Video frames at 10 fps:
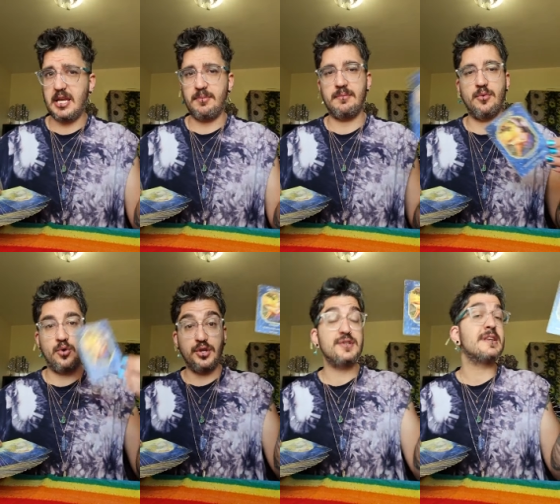a bit more,
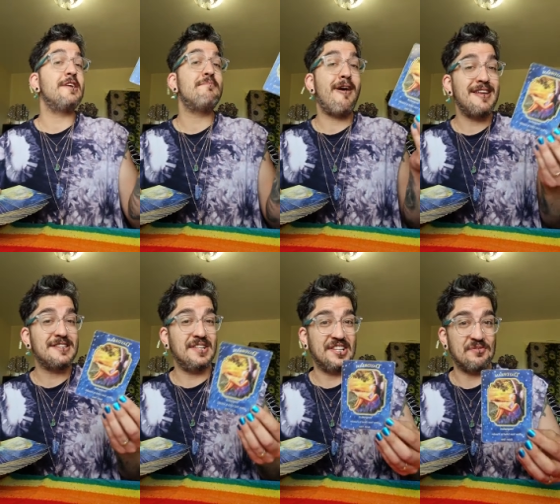using our mind
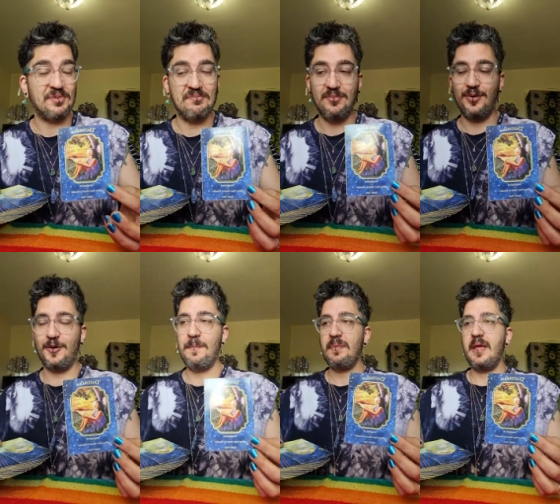a little bit
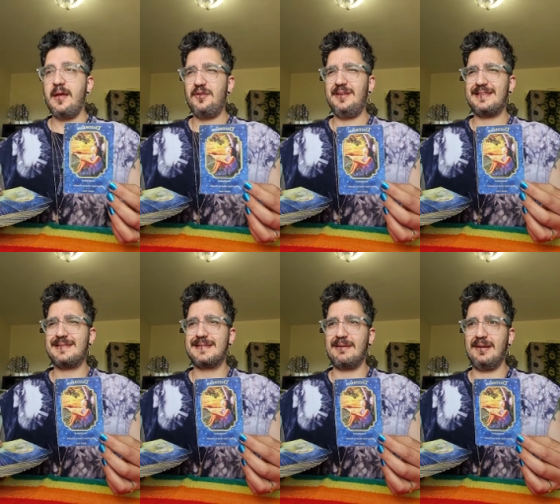more. Not
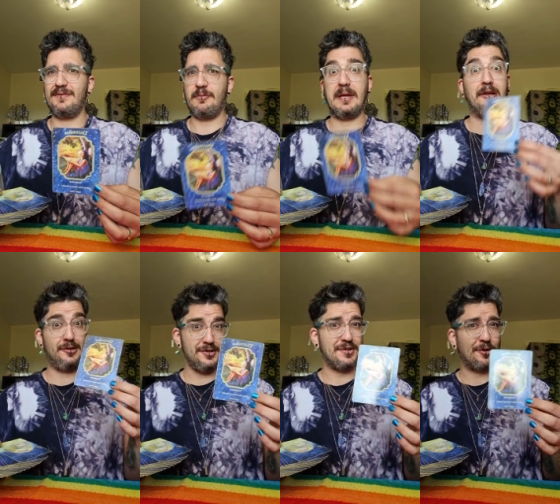necessarily for being
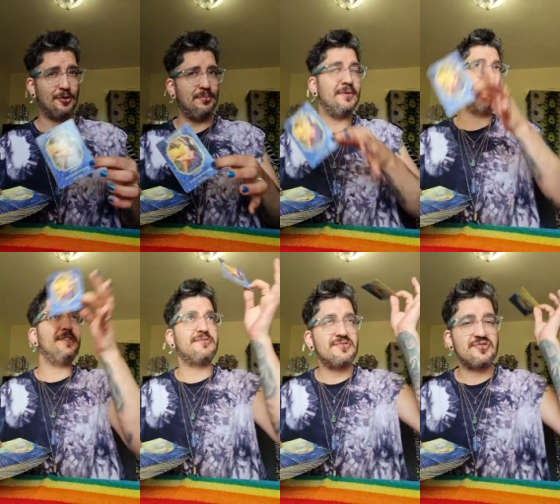logical, but
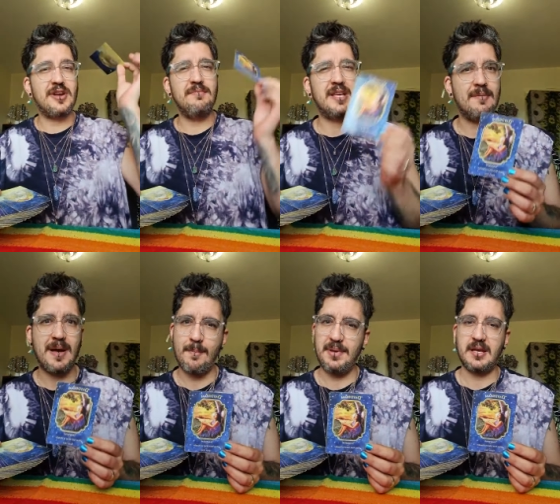for dreaming
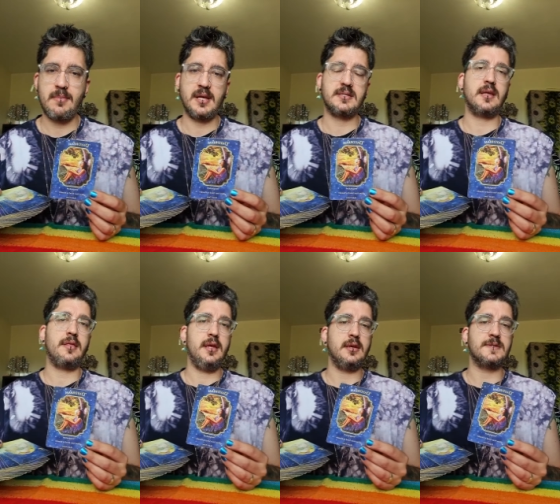about big, amazing
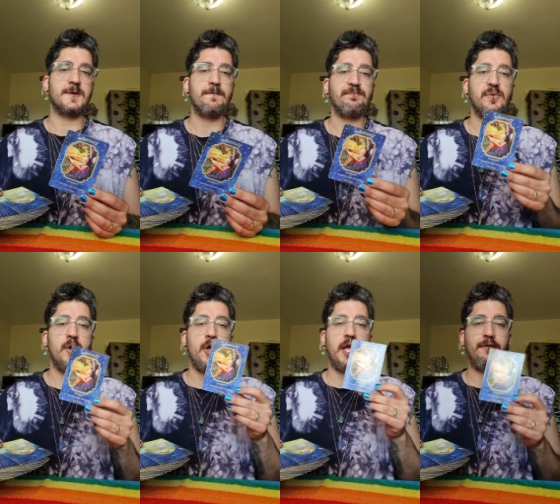things.
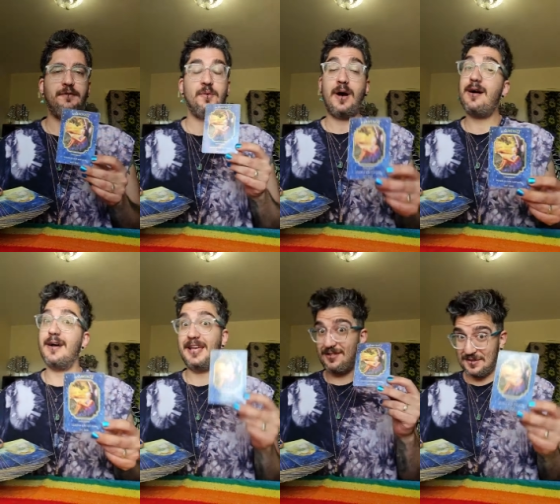If you are
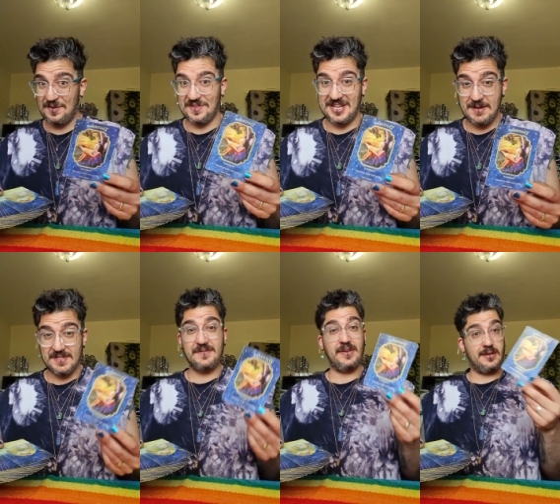in the Northern
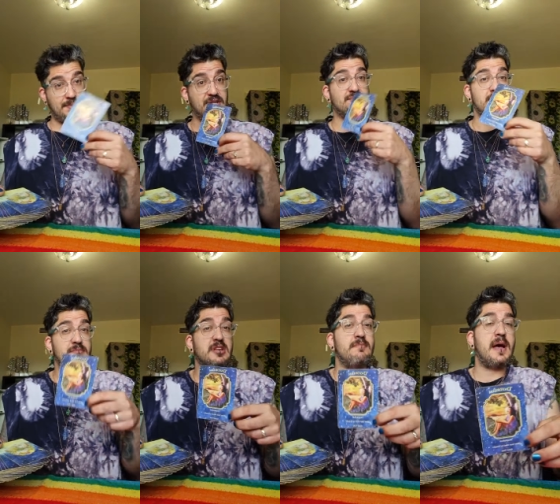Hemisphere, be
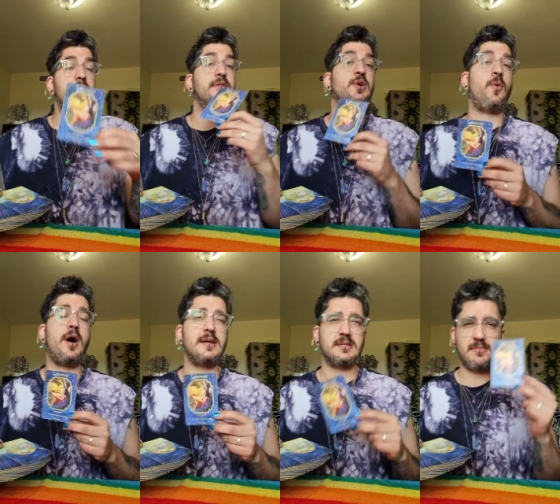dreaming about the
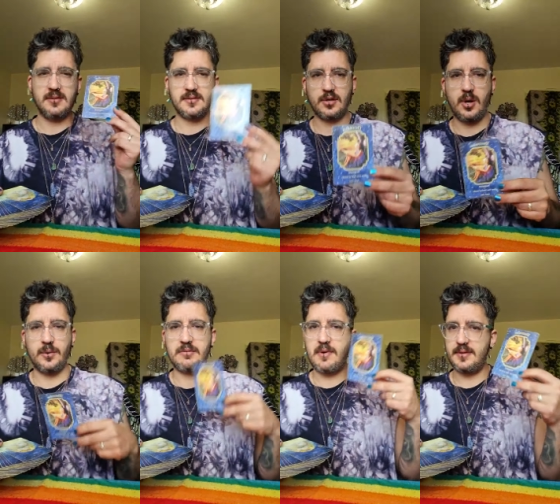quieter months, the
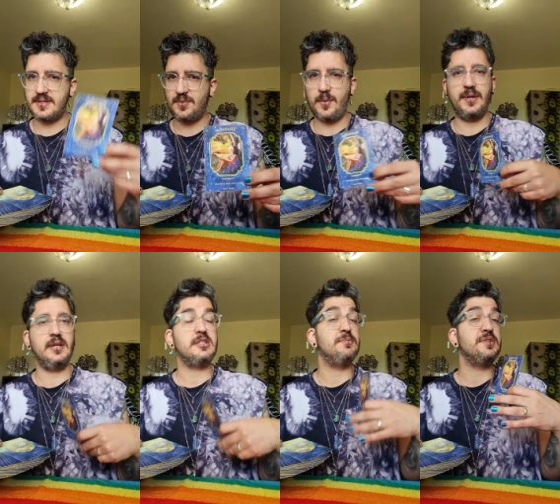colder months, what we
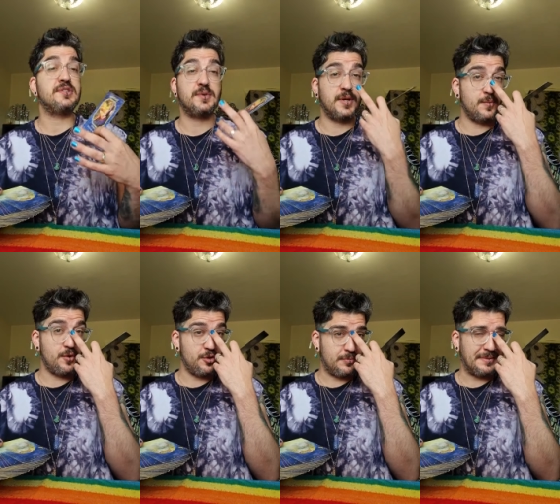need to be doing,
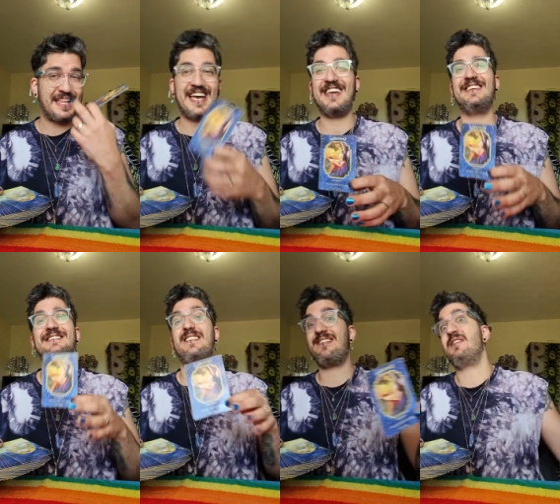what your plan is,
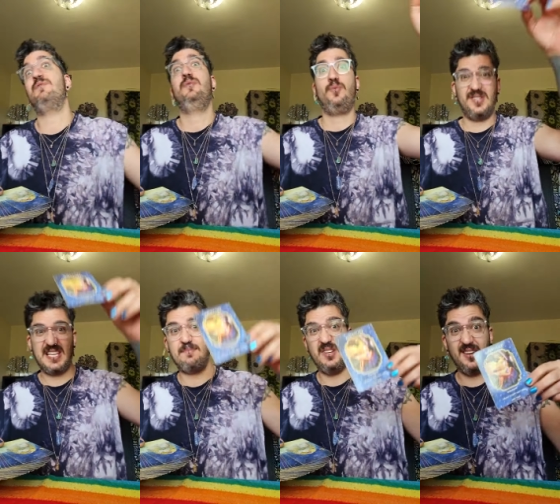and then what's
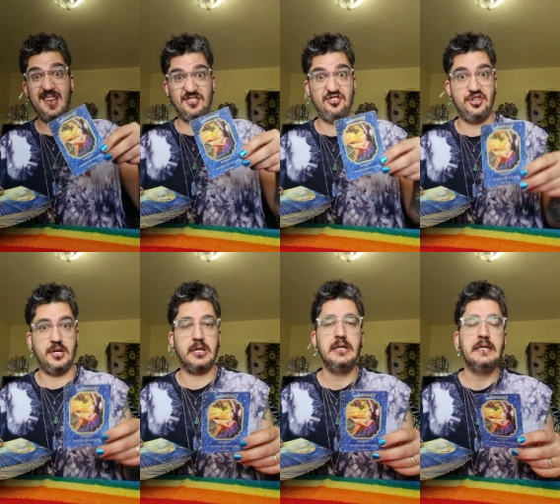happening next year.